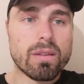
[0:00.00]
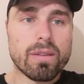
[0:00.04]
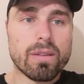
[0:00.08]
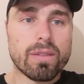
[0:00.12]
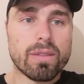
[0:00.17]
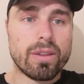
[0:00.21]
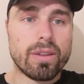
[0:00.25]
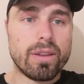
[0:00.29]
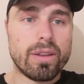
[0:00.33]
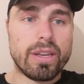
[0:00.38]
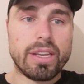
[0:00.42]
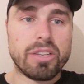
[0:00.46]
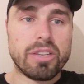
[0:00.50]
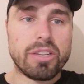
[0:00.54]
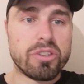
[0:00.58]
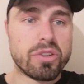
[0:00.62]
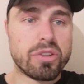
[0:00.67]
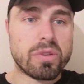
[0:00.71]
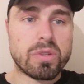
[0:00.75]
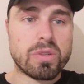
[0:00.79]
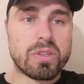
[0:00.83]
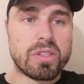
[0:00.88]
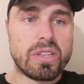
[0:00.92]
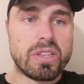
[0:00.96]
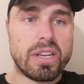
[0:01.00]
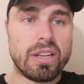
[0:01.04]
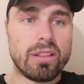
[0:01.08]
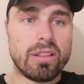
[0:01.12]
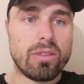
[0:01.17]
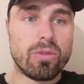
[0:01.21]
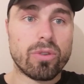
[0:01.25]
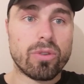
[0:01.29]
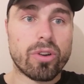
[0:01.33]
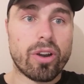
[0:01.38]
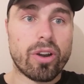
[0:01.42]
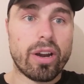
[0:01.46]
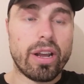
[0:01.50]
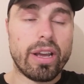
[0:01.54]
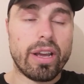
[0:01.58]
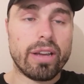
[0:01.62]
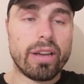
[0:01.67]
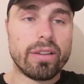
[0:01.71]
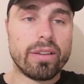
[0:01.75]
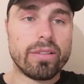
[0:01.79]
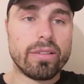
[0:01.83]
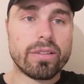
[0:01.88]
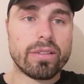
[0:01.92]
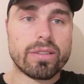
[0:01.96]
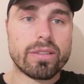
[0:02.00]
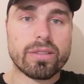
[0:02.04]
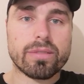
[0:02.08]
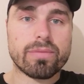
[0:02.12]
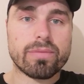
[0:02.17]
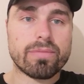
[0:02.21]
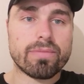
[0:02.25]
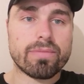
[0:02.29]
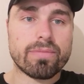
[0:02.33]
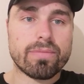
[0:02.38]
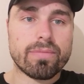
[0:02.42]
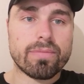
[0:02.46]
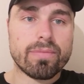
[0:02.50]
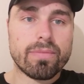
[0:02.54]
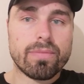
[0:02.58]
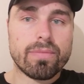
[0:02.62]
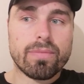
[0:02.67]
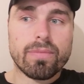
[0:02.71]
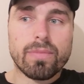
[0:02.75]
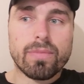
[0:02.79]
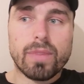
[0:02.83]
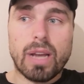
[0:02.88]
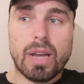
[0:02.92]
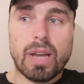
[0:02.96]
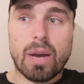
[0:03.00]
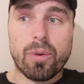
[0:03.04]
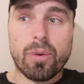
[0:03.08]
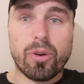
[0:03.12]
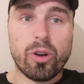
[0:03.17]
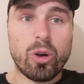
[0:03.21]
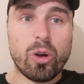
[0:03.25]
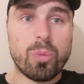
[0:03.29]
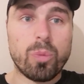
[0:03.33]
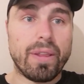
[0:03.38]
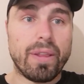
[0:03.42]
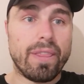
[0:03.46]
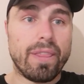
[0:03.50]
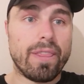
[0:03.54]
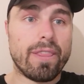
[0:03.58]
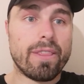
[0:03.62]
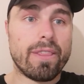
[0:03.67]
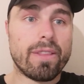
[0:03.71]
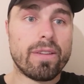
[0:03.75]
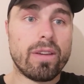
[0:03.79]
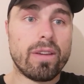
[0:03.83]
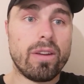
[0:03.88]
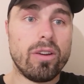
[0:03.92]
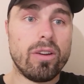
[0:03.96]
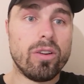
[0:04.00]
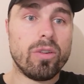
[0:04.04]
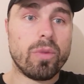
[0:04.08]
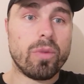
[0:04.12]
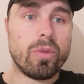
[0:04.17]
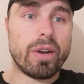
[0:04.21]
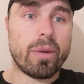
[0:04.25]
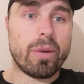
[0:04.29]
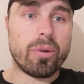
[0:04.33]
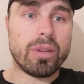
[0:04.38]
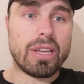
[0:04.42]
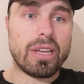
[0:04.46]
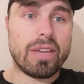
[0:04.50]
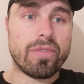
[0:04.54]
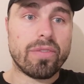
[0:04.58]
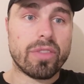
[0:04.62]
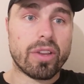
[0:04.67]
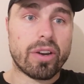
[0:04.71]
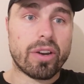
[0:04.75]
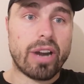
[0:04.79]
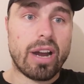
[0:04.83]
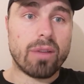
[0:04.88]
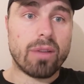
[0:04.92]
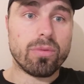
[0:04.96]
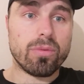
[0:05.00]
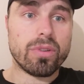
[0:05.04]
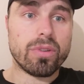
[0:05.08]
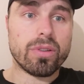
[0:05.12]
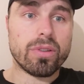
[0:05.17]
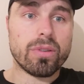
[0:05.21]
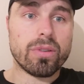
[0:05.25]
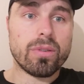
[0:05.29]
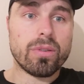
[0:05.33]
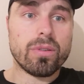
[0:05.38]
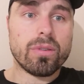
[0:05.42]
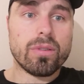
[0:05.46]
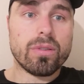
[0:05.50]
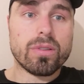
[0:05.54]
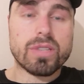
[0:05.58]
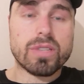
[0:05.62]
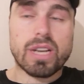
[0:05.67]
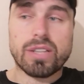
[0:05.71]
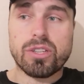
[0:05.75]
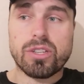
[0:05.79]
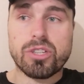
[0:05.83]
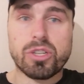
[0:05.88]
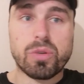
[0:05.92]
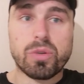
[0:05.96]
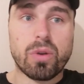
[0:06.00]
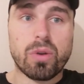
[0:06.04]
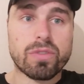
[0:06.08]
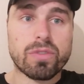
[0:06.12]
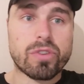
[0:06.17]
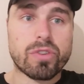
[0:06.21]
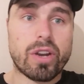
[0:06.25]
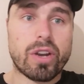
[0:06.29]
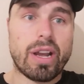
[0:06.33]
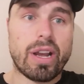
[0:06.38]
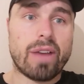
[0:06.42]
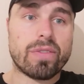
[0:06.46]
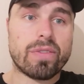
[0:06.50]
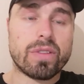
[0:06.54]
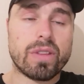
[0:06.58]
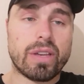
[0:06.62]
it just didn't look great, and I were hoping, you know, when I were leaving the ground, so I had to shoot off straight after the